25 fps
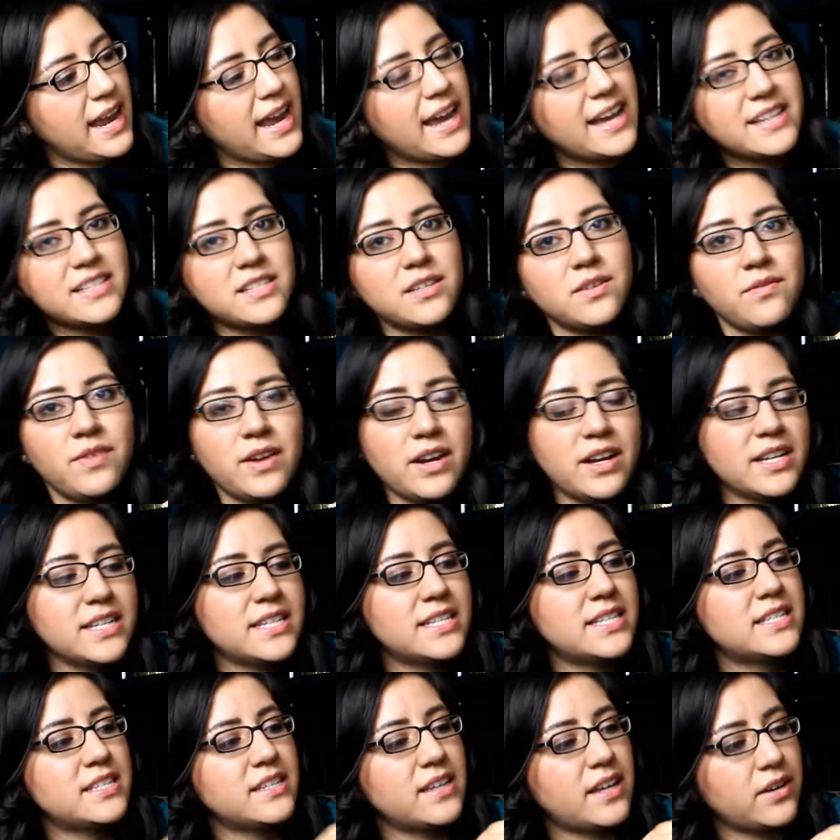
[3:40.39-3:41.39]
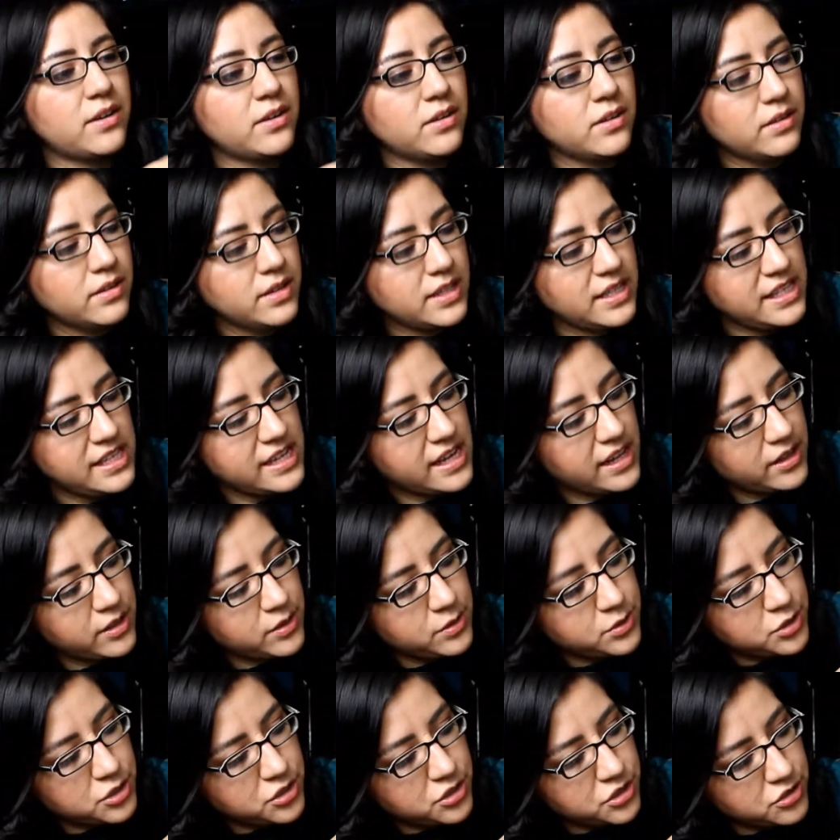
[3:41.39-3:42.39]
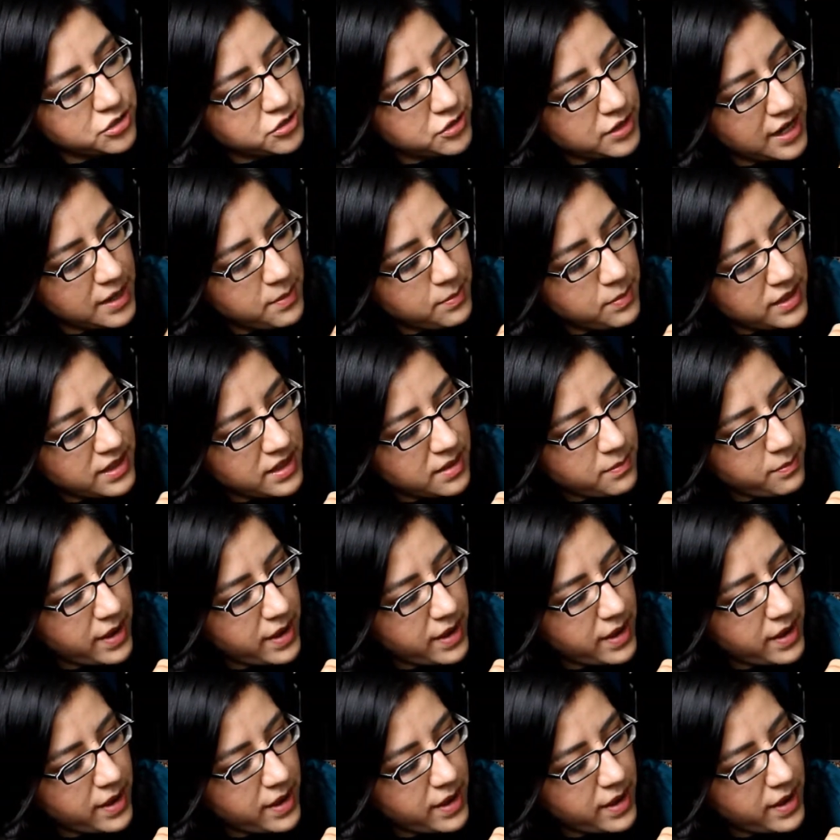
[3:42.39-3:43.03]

has a very subtle yellow stripe in the